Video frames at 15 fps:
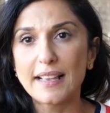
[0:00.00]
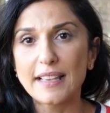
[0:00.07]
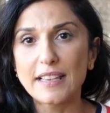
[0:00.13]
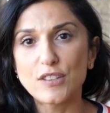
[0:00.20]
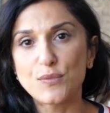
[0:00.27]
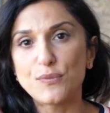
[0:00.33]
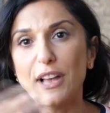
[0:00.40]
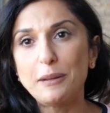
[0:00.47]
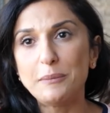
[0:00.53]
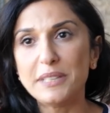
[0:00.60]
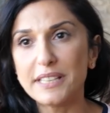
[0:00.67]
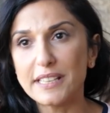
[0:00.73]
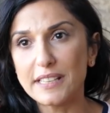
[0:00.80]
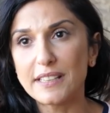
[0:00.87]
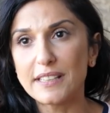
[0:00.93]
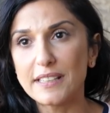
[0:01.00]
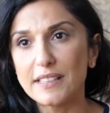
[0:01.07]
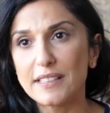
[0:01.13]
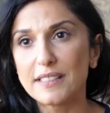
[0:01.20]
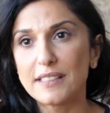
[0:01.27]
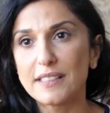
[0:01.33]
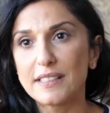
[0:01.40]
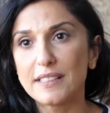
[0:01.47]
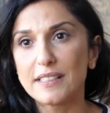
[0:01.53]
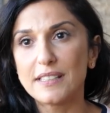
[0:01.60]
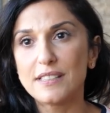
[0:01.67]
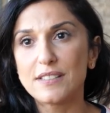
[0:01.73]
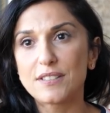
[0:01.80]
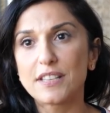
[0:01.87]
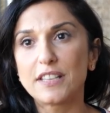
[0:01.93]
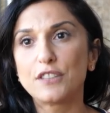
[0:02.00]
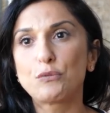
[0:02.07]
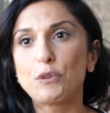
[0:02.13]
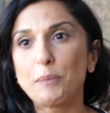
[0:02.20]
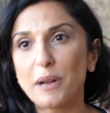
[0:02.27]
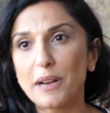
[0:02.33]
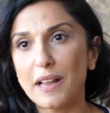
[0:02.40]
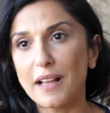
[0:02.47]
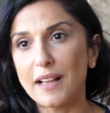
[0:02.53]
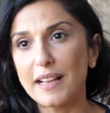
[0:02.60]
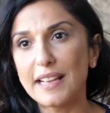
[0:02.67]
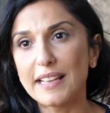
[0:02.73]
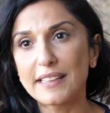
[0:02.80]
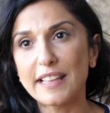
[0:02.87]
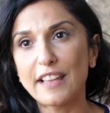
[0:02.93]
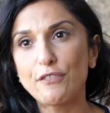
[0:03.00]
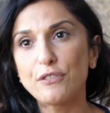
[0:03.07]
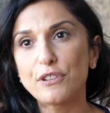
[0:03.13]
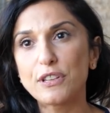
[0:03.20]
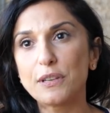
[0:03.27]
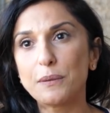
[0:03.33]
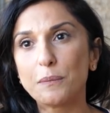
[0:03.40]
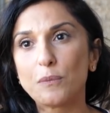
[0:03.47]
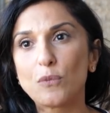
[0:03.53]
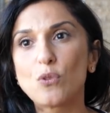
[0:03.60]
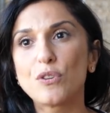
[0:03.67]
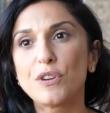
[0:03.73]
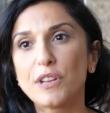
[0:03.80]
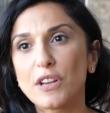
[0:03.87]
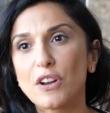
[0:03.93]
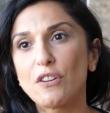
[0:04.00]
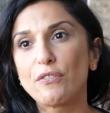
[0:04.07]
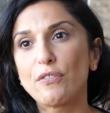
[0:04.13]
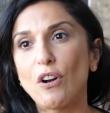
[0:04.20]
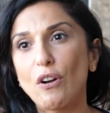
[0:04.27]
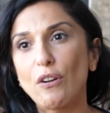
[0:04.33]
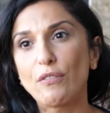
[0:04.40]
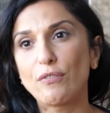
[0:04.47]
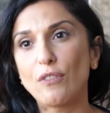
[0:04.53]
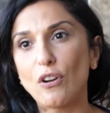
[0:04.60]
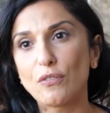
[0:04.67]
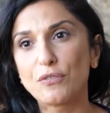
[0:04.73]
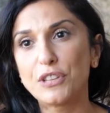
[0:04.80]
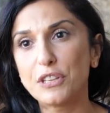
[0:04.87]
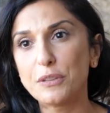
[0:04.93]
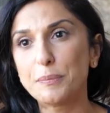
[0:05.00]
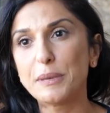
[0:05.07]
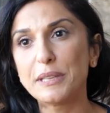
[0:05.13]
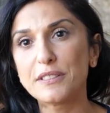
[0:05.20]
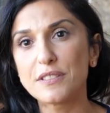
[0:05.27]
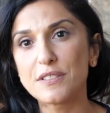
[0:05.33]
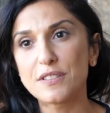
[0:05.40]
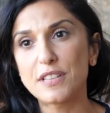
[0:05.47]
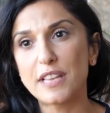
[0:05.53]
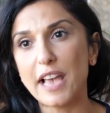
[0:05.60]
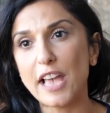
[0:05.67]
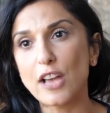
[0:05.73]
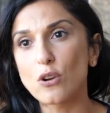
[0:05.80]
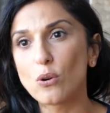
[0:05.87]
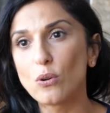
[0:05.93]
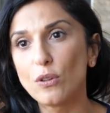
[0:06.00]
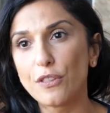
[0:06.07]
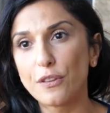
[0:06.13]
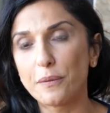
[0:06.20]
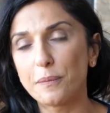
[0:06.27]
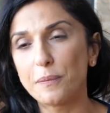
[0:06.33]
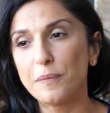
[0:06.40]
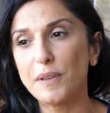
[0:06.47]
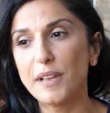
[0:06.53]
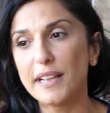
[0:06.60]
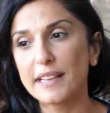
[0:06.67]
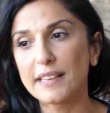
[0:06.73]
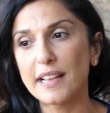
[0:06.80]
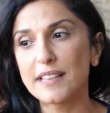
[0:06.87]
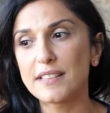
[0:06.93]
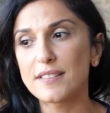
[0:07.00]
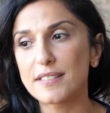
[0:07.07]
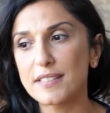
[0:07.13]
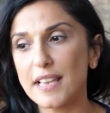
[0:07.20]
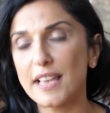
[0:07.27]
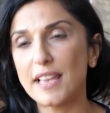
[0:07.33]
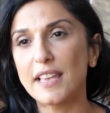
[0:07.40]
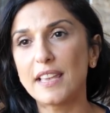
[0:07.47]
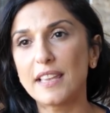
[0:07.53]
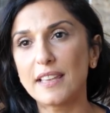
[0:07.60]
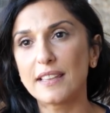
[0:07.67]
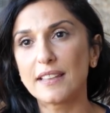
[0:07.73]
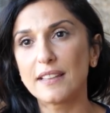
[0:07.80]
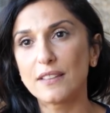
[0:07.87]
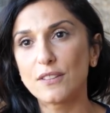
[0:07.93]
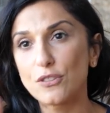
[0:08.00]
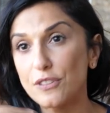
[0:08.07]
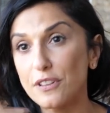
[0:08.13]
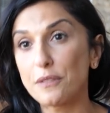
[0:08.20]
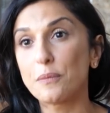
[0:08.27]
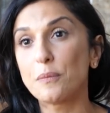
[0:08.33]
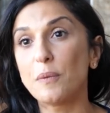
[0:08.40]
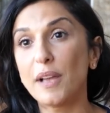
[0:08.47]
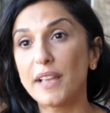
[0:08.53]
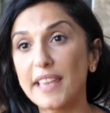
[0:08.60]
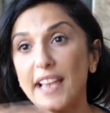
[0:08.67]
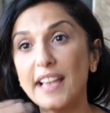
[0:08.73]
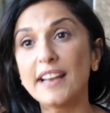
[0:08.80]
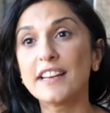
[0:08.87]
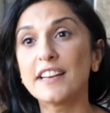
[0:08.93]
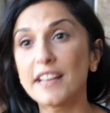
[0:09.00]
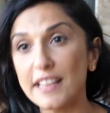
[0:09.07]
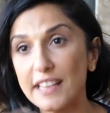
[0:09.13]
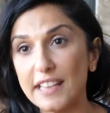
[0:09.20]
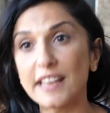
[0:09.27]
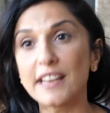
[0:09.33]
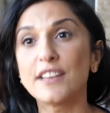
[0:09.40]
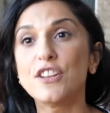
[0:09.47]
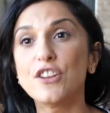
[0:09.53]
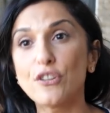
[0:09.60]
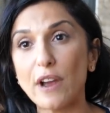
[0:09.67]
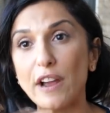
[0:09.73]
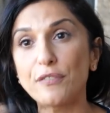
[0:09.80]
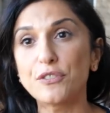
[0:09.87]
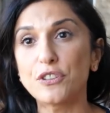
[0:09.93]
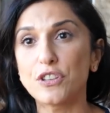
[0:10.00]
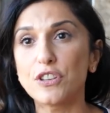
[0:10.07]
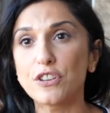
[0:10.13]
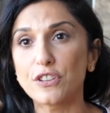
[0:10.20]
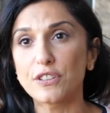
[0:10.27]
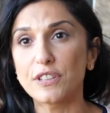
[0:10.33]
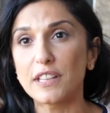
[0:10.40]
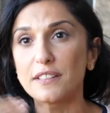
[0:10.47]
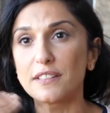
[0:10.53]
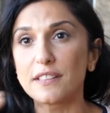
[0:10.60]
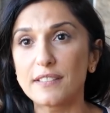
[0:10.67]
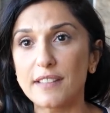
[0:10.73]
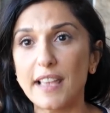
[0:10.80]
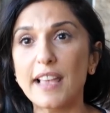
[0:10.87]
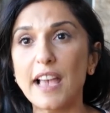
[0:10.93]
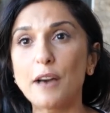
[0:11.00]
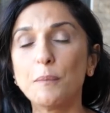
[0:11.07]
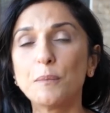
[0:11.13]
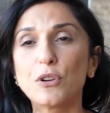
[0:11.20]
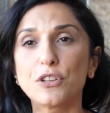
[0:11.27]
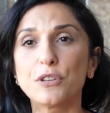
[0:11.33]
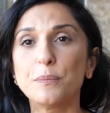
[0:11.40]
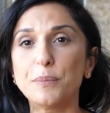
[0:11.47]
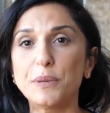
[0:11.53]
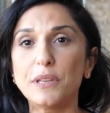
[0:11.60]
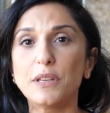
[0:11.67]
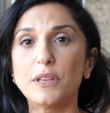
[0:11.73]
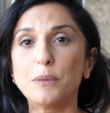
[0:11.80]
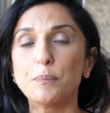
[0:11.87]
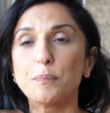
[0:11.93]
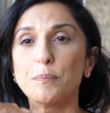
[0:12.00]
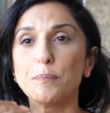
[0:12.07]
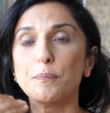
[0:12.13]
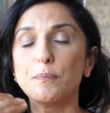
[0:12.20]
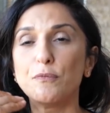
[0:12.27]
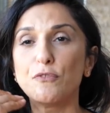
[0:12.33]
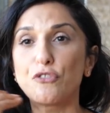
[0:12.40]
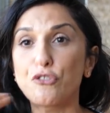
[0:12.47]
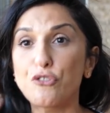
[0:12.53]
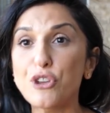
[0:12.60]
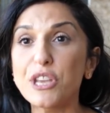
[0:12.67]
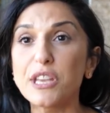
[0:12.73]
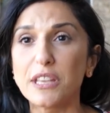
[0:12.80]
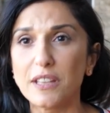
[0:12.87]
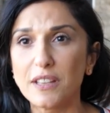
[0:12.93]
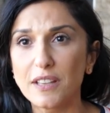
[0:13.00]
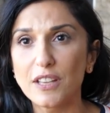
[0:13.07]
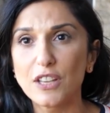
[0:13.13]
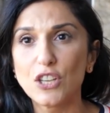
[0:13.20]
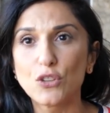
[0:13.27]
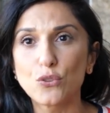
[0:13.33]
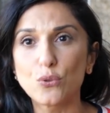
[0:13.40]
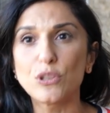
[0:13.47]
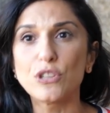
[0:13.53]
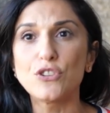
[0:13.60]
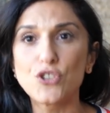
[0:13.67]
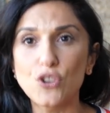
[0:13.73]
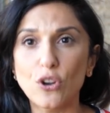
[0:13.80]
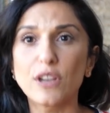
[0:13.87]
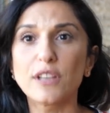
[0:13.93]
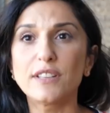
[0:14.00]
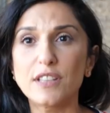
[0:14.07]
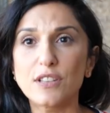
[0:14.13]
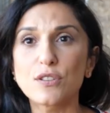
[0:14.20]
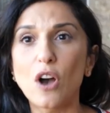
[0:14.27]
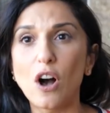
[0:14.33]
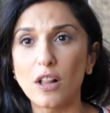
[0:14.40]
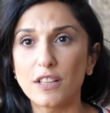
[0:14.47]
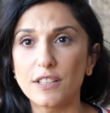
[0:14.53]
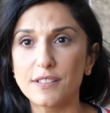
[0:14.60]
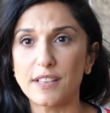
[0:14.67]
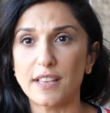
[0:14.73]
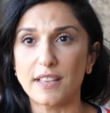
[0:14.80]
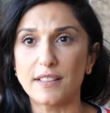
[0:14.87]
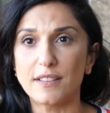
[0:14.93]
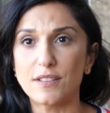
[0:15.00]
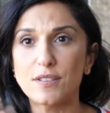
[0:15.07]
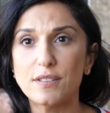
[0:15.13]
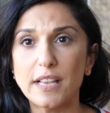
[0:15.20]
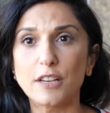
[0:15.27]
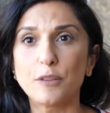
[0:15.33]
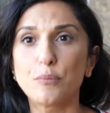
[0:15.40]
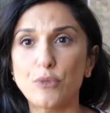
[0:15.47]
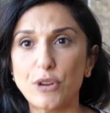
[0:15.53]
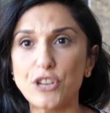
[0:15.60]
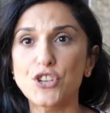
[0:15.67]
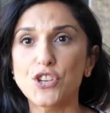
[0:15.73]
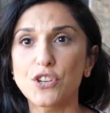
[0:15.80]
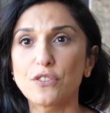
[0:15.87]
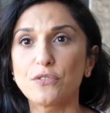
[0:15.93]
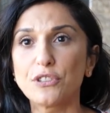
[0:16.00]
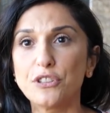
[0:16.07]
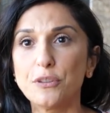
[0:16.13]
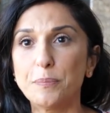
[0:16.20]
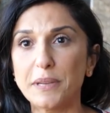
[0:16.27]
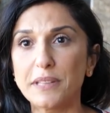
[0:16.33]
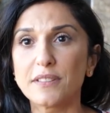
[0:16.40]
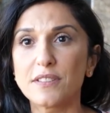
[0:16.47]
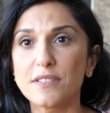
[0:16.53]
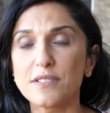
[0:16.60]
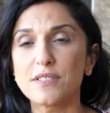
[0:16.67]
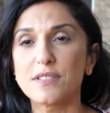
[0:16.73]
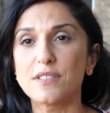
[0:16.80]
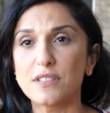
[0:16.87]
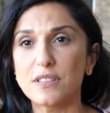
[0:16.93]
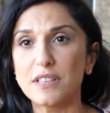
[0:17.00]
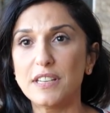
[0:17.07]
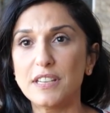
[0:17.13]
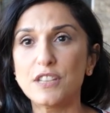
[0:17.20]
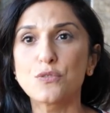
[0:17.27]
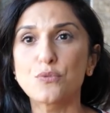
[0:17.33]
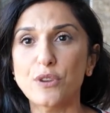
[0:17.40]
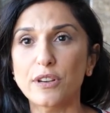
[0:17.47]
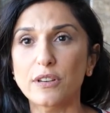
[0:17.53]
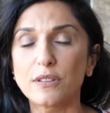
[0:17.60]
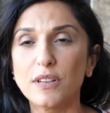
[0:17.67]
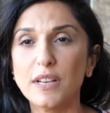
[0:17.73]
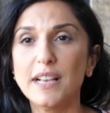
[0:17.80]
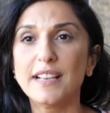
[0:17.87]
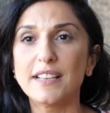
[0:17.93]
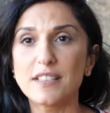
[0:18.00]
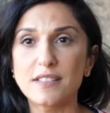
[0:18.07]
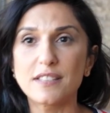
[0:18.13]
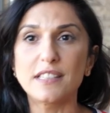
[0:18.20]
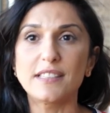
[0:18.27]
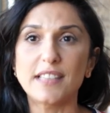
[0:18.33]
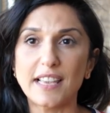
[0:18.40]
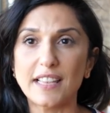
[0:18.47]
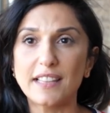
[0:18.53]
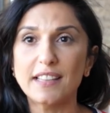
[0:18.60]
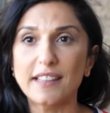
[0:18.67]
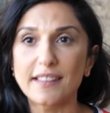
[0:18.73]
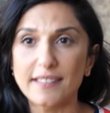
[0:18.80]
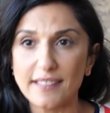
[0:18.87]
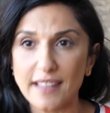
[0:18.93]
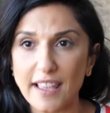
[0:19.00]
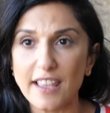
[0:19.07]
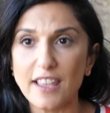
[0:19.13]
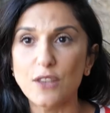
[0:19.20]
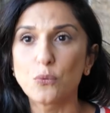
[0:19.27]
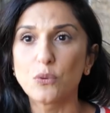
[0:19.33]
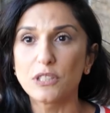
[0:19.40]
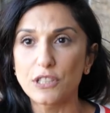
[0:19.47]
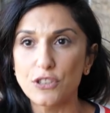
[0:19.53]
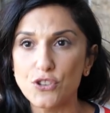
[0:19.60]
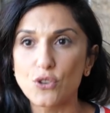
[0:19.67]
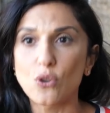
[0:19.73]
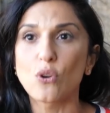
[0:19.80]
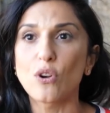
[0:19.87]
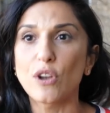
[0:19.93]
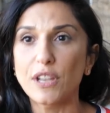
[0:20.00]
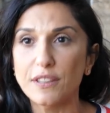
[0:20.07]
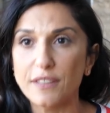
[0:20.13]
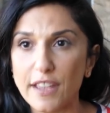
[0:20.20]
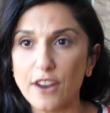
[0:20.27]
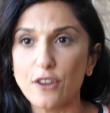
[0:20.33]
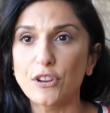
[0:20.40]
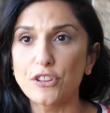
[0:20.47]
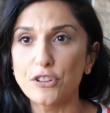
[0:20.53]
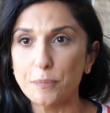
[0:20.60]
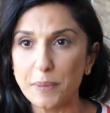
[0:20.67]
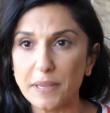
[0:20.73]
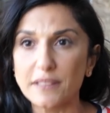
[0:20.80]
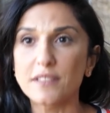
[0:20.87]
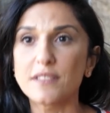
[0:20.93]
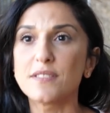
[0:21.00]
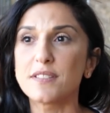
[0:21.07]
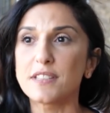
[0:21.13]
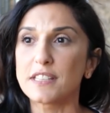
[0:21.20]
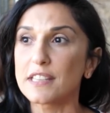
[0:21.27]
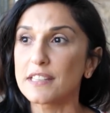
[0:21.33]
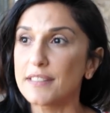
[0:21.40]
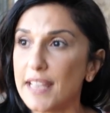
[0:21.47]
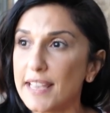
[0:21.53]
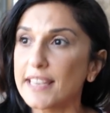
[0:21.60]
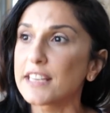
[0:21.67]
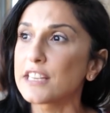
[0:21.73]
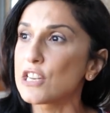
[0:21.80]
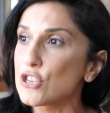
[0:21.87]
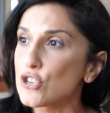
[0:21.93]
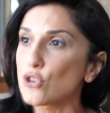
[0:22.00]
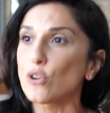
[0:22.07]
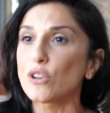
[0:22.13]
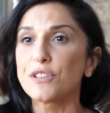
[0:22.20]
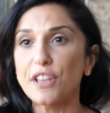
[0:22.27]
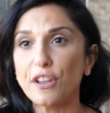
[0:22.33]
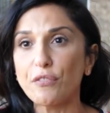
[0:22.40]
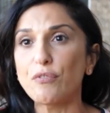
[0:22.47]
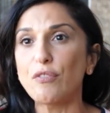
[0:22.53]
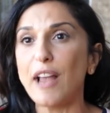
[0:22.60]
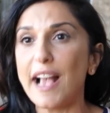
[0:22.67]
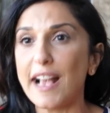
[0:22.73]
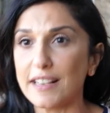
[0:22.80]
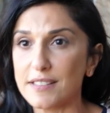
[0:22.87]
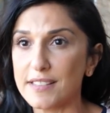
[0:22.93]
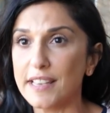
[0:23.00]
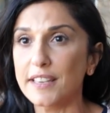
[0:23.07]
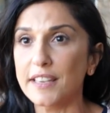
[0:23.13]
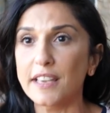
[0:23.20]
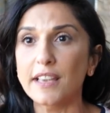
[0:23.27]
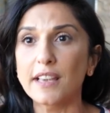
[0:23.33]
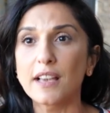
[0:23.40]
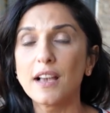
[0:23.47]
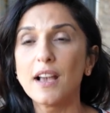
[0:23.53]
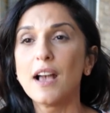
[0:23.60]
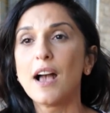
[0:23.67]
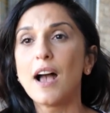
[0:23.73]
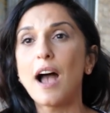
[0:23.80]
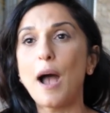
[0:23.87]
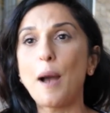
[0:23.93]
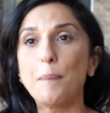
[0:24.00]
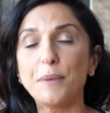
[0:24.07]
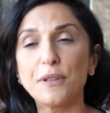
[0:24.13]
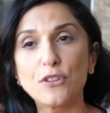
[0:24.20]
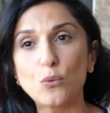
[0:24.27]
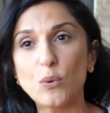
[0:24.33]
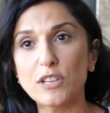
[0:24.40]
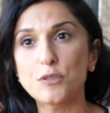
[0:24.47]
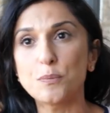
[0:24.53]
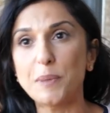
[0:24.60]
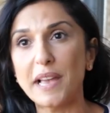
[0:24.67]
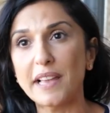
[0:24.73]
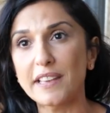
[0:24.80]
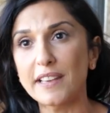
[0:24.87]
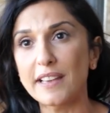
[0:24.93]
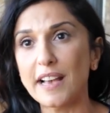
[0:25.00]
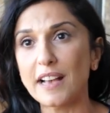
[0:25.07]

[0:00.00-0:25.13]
his family is still in Ramallah, and every morning of, of, of the Independence Day I call them and I say to them again and again, year after year, that the day I'm gonna be free to enjoy this holiday, this celebration of independence in Israel, is the day that they will enjoy their independence, that they can enjoy their flags hanging up in the West Bank and